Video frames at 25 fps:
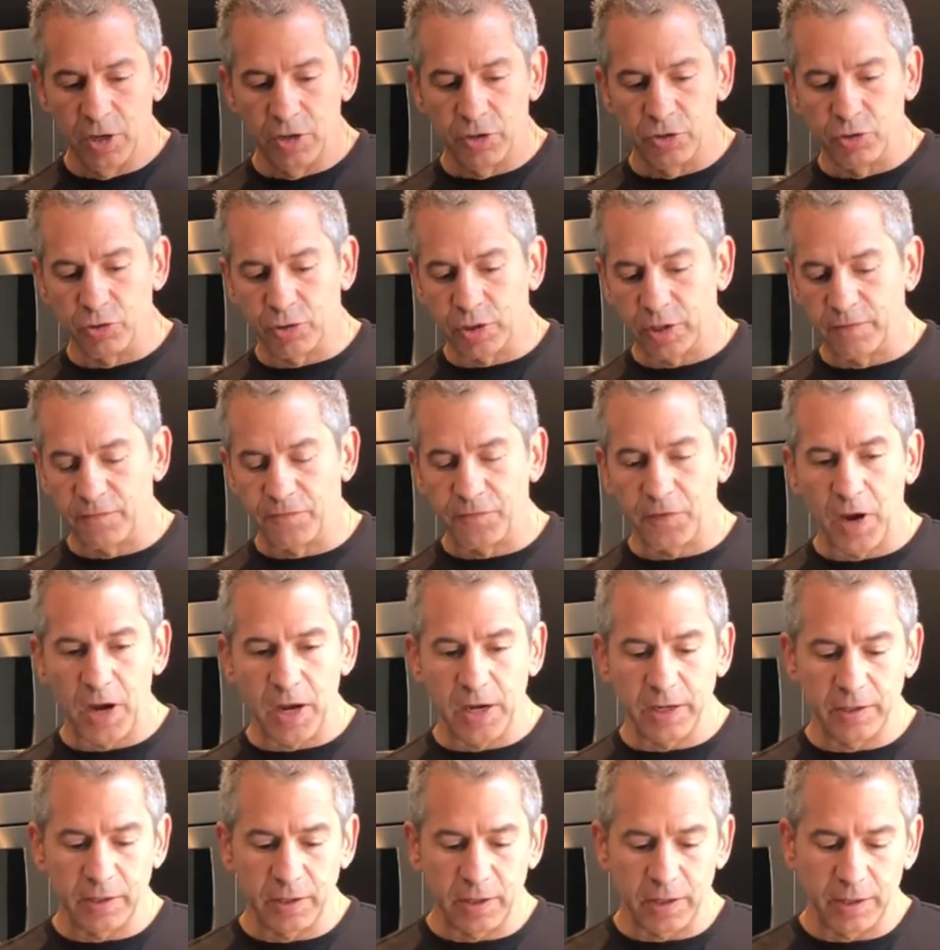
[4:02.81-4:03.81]
You can
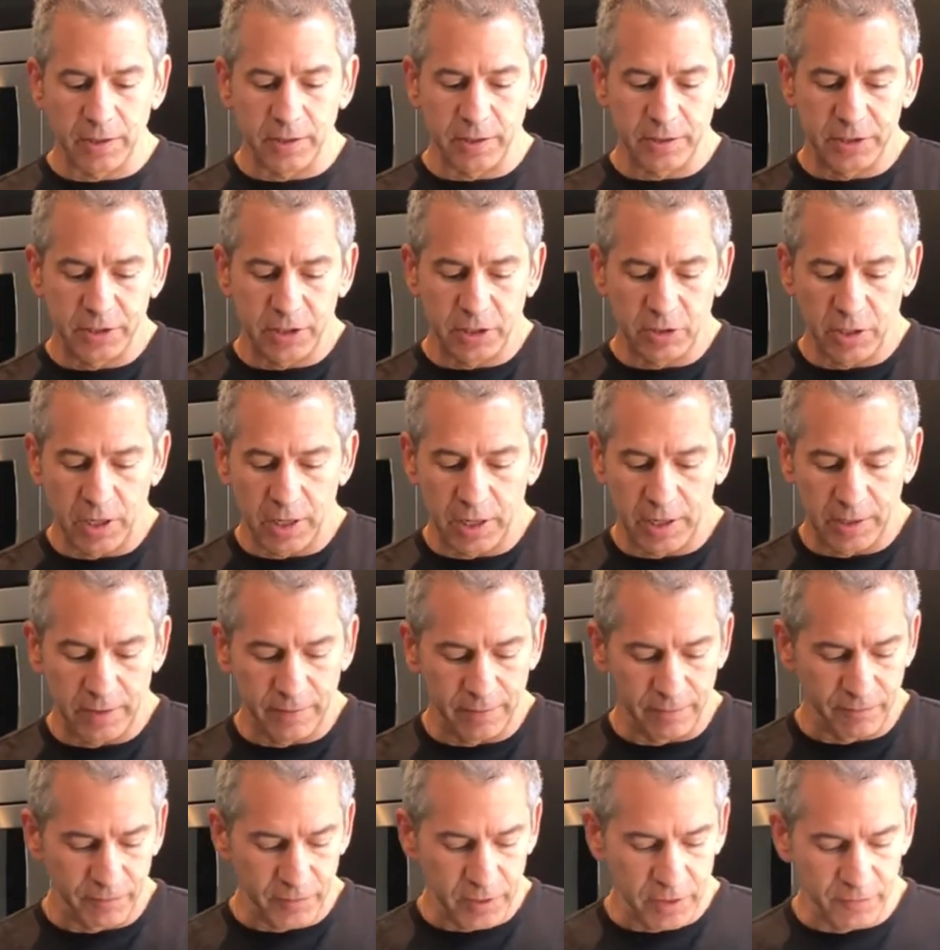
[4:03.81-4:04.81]
find the geera
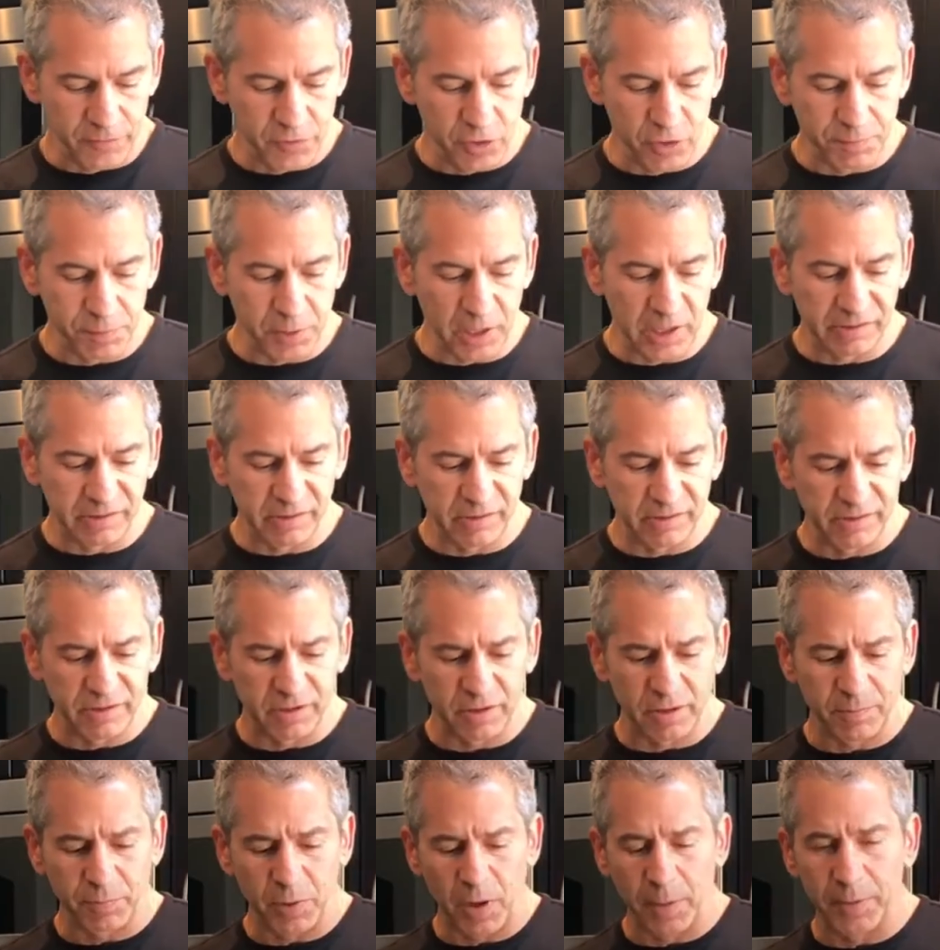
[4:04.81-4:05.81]
in a few places. You
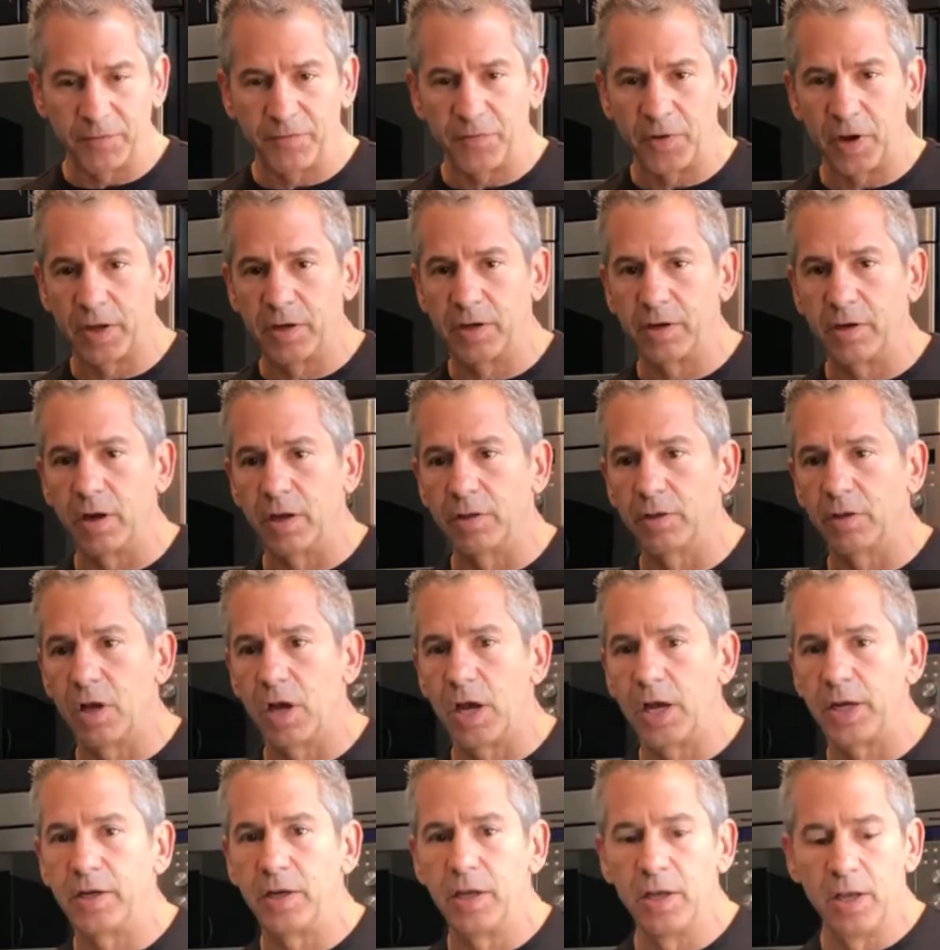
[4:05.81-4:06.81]
can probably find it
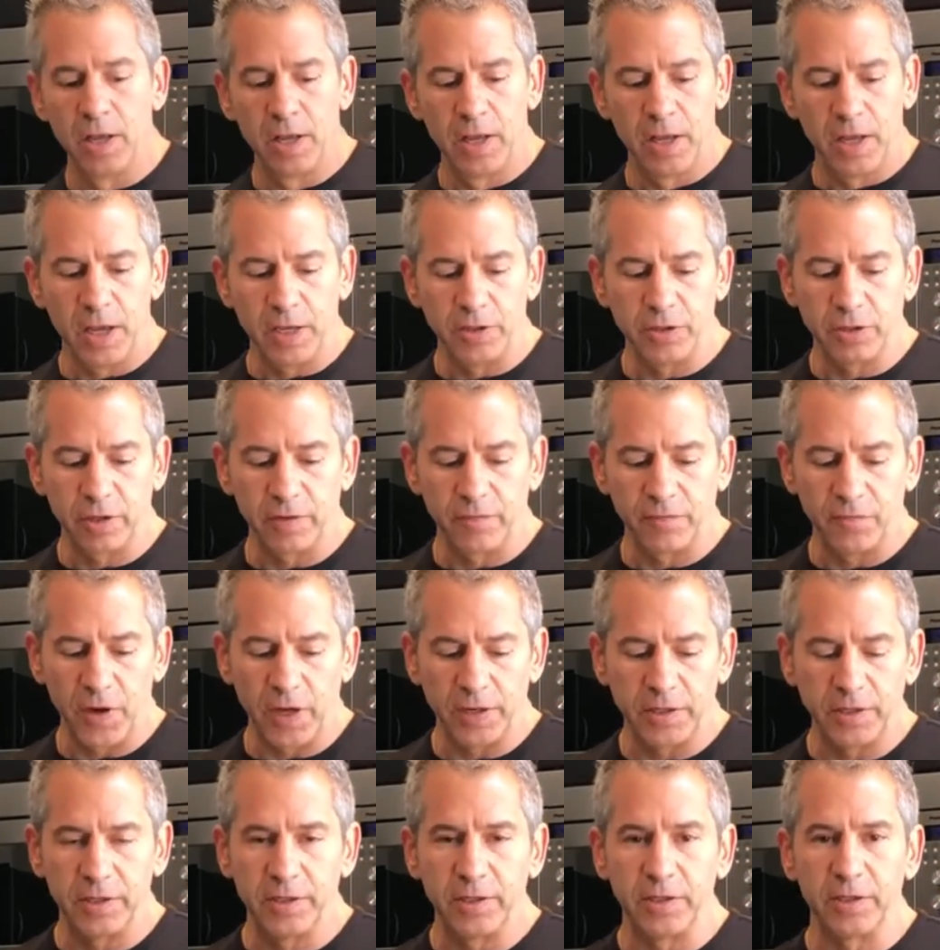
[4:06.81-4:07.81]
online, and you can
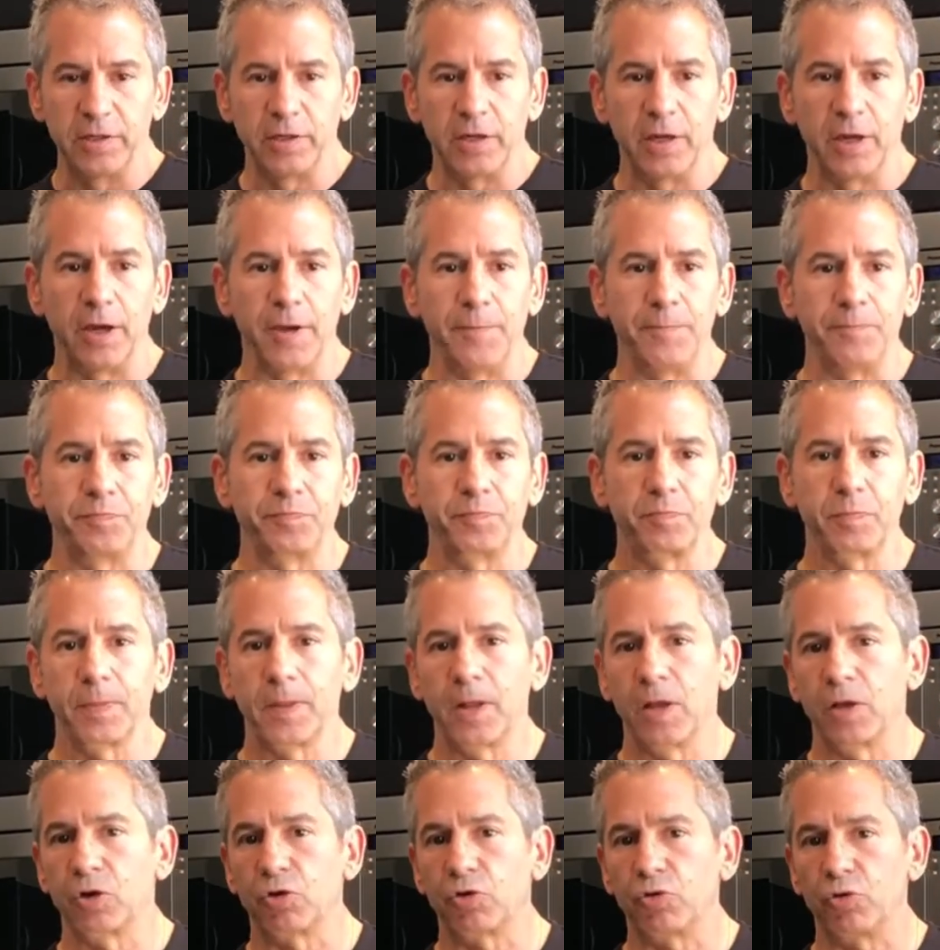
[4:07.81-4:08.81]
find it in
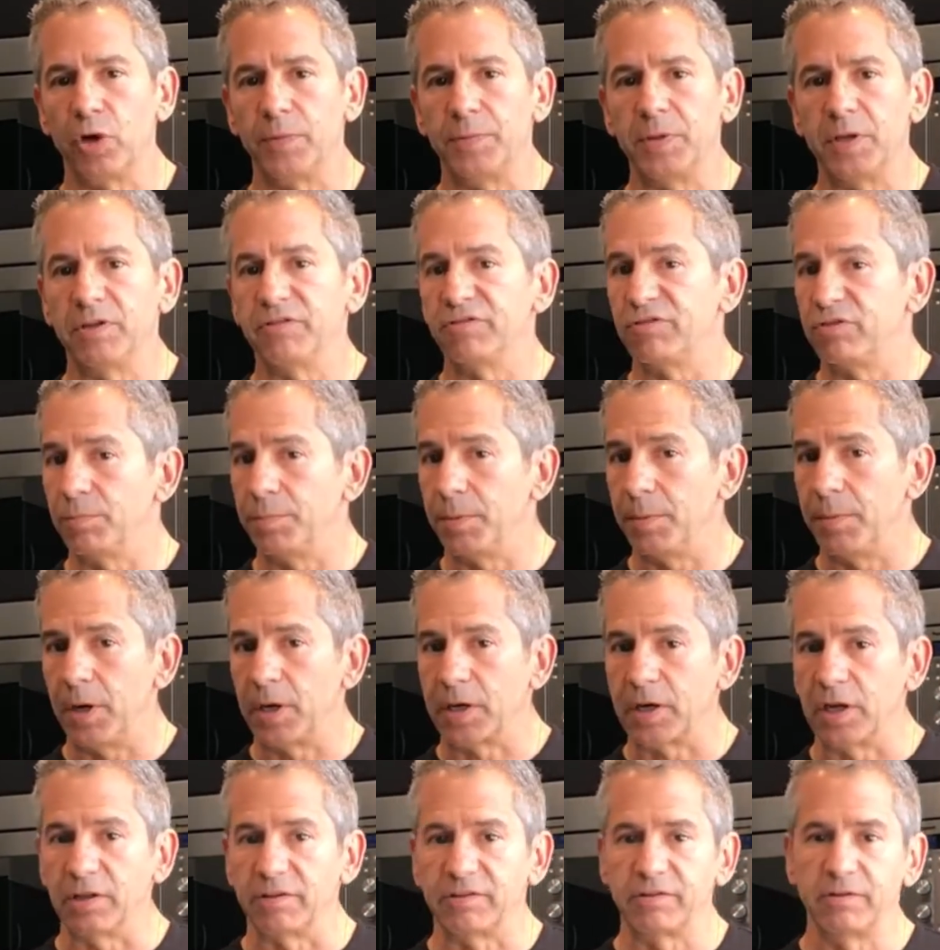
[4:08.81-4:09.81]
Caribbean
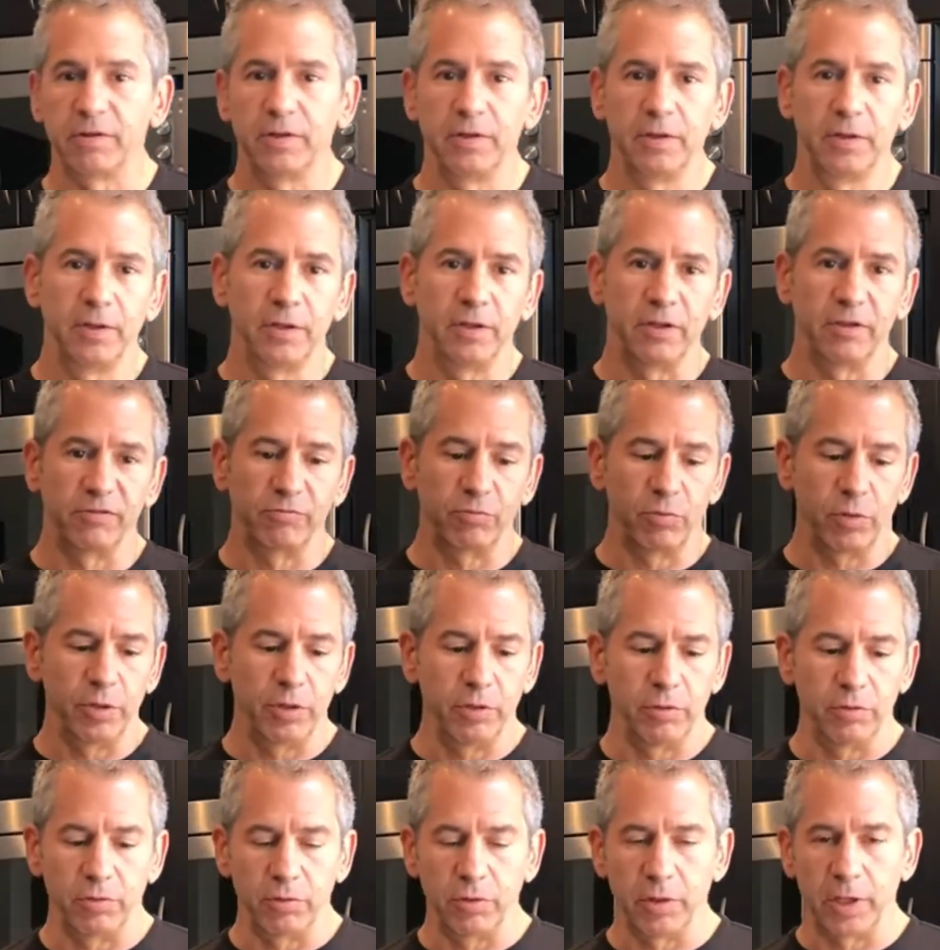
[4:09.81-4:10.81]
supermarkets is where
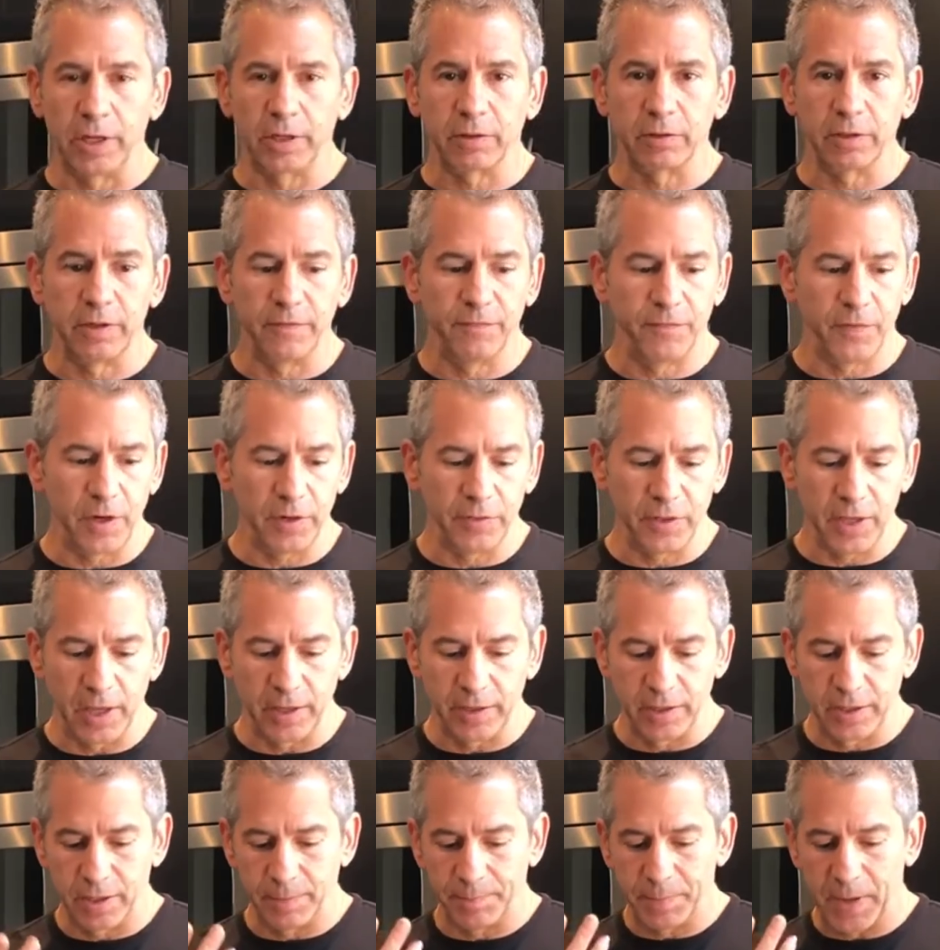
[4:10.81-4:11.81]
you're likely to find
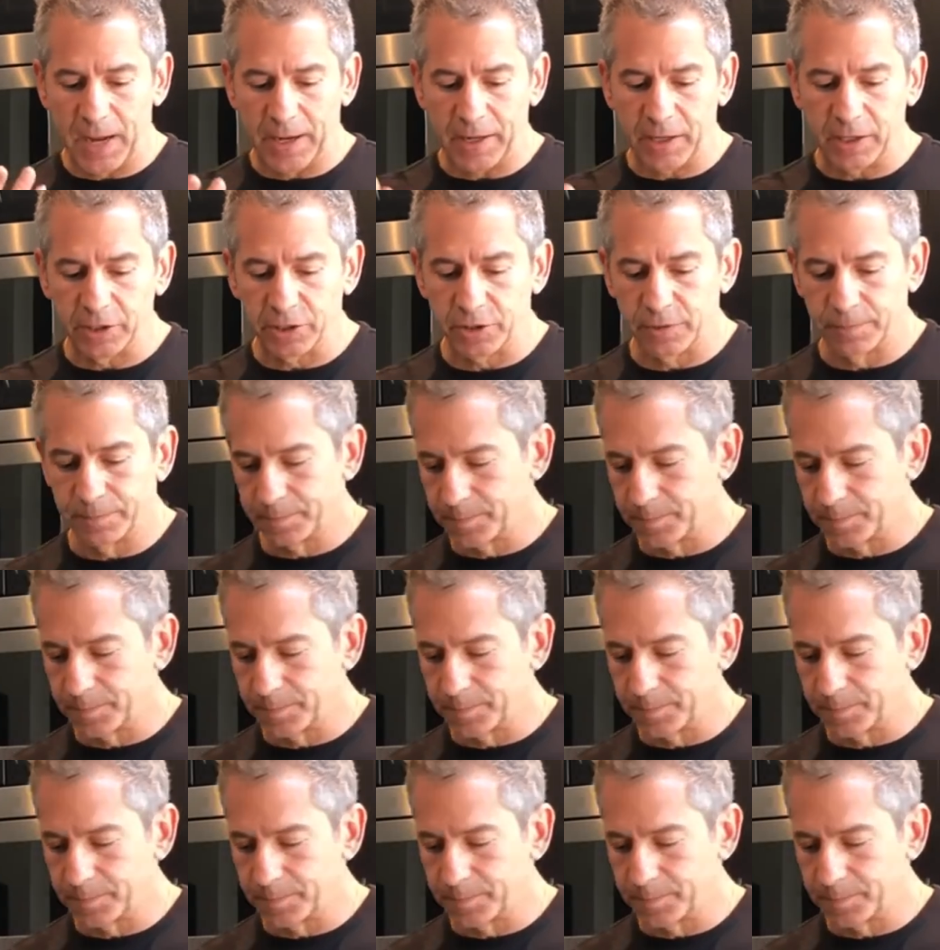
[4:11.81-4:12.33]
that in a package.